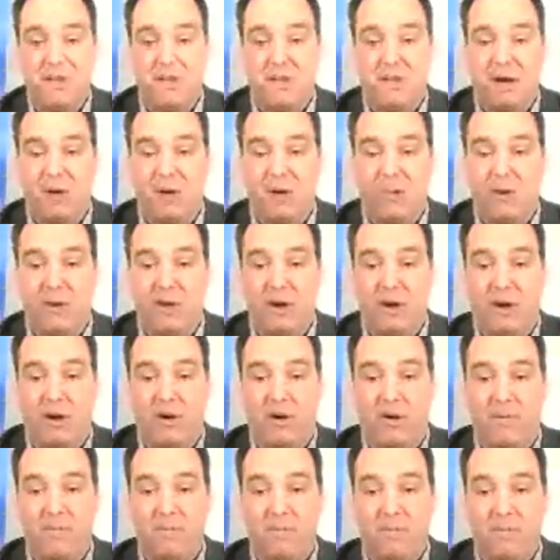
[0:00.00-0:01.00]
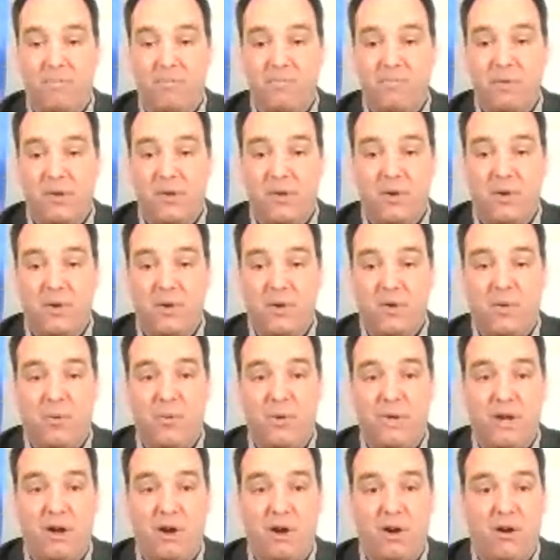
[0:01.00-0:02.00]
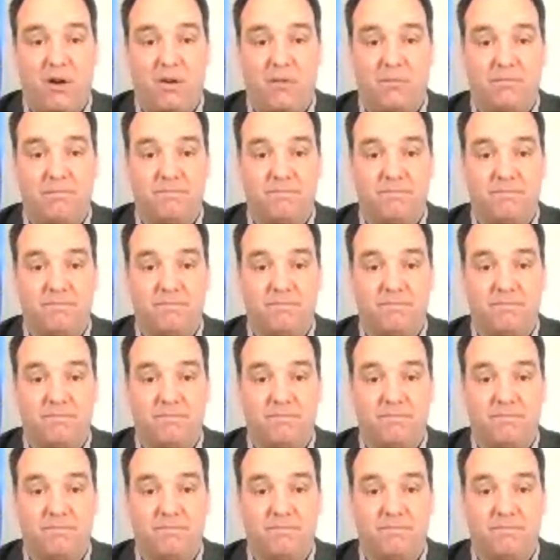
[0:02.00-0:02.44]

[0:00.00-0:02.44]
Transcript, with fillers: that we'll be over